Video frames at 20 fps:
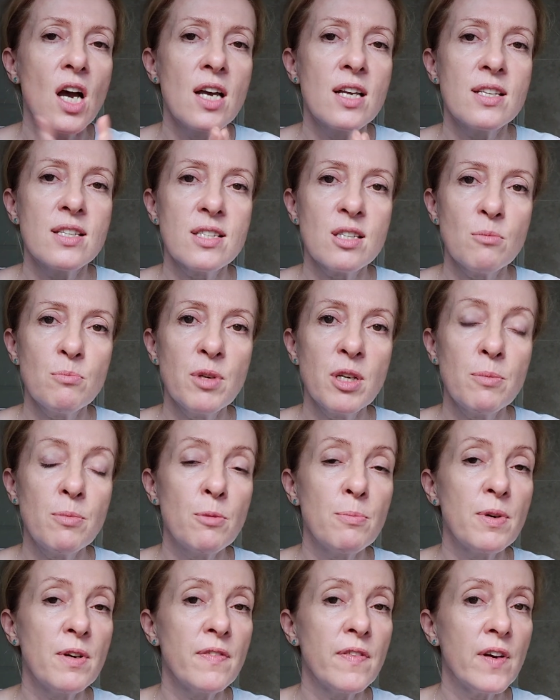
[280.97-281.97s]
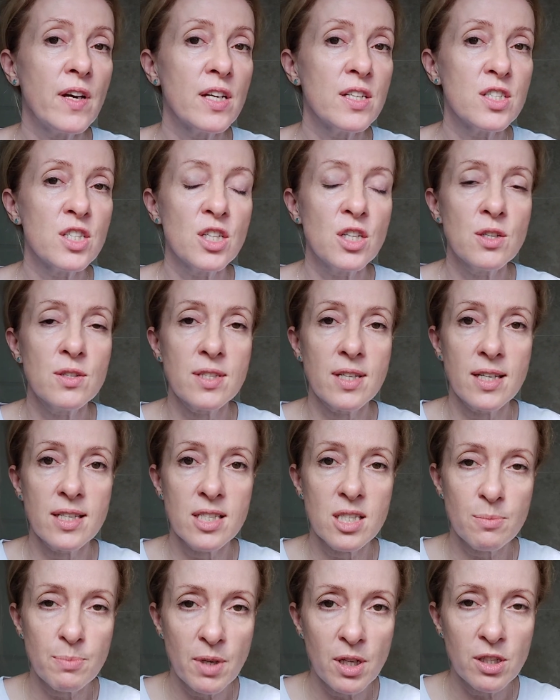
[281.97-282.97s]
Some people prefer to use a
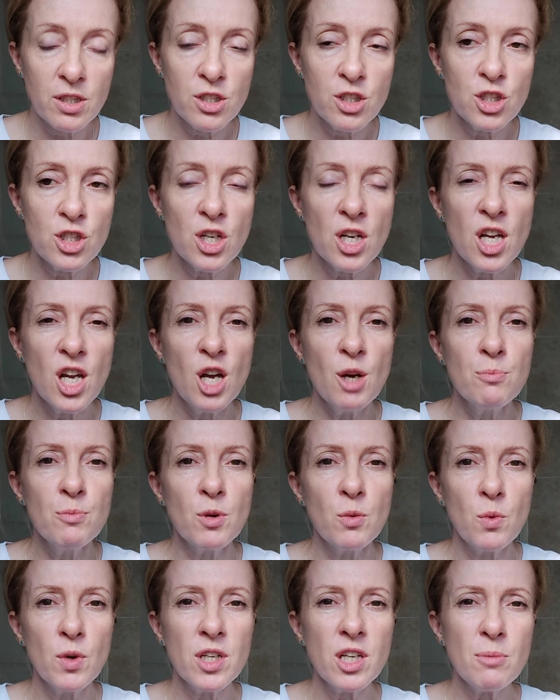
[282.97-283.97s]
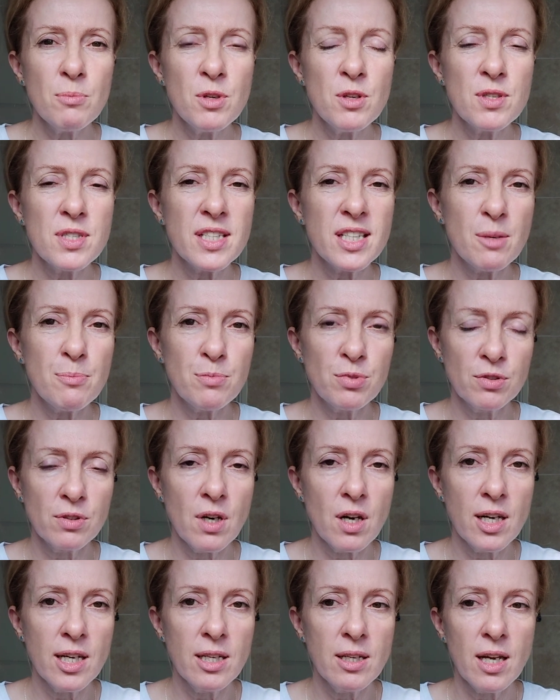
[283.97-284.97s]
sponge, but when I'm using
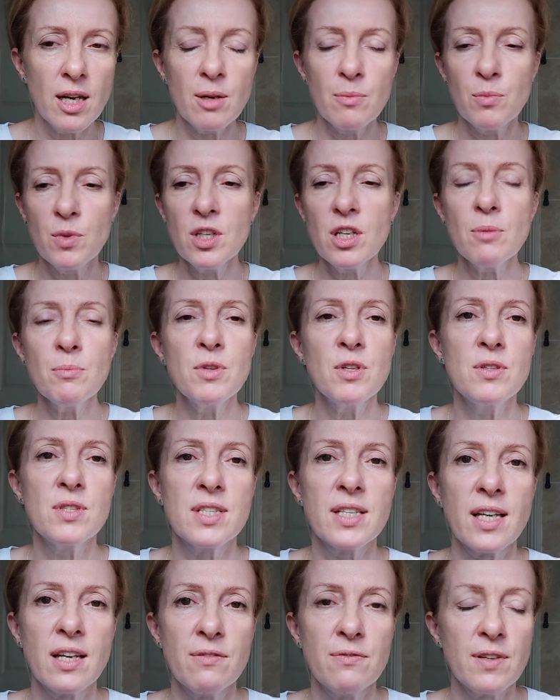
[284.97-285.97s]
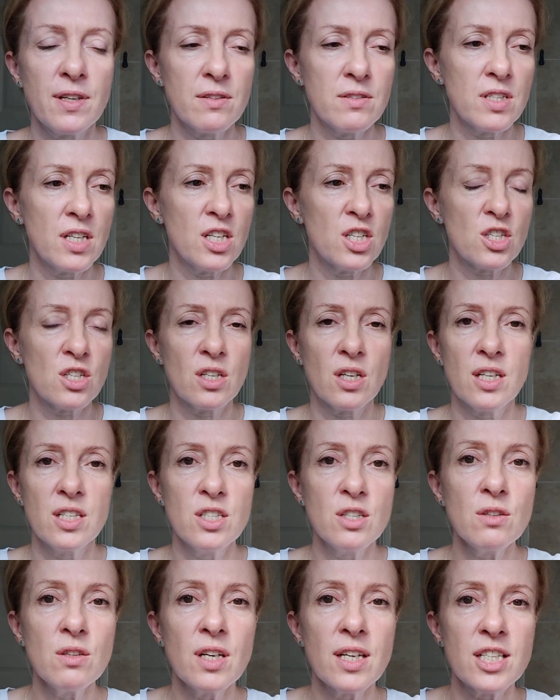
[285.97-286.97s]
a foundation, I
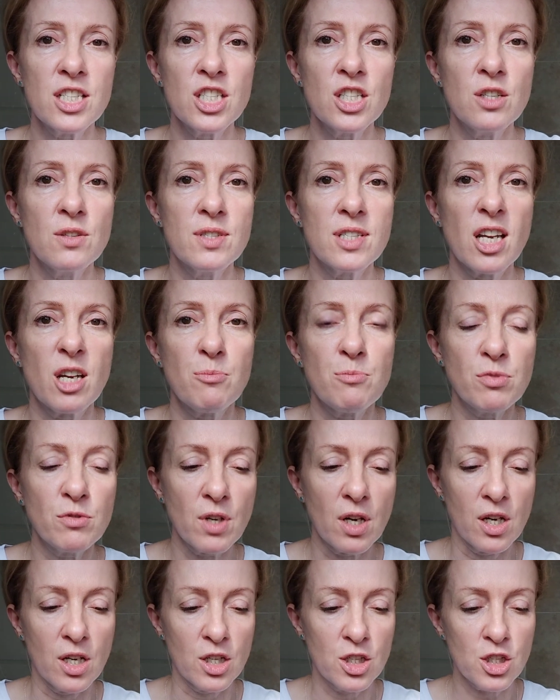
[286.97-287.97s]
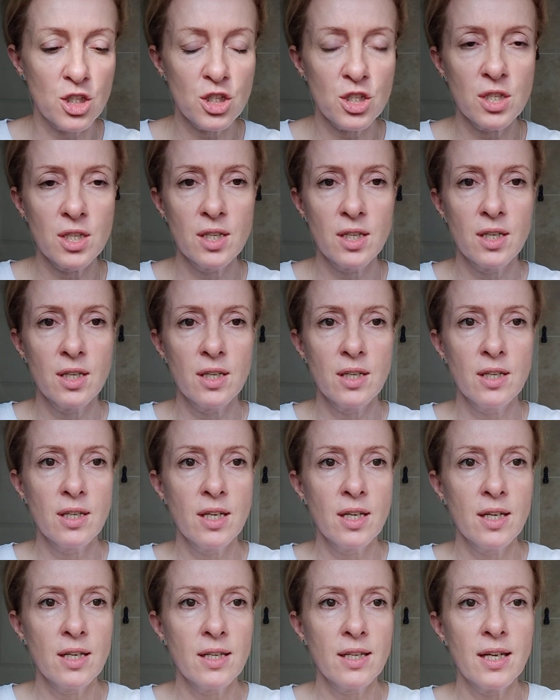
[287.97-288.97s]
do like to use a brush.
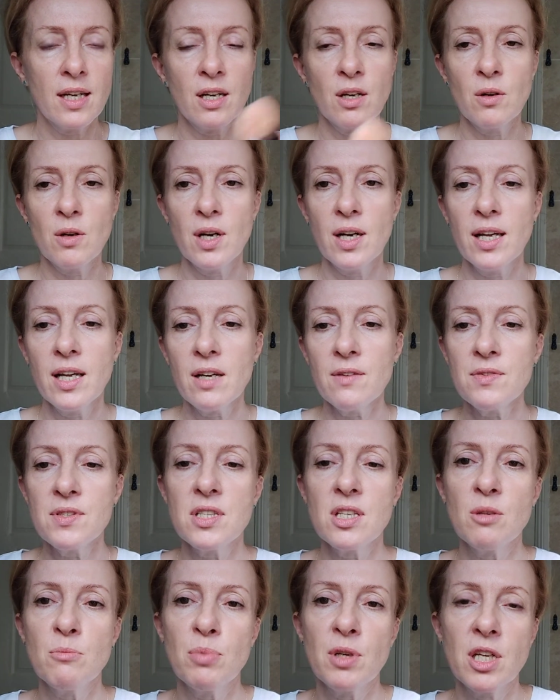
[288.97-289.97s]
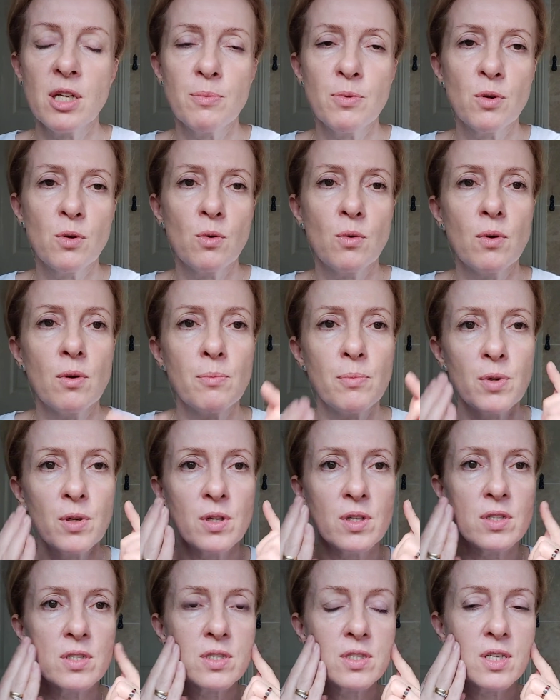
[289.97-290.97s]
Now I have seen people put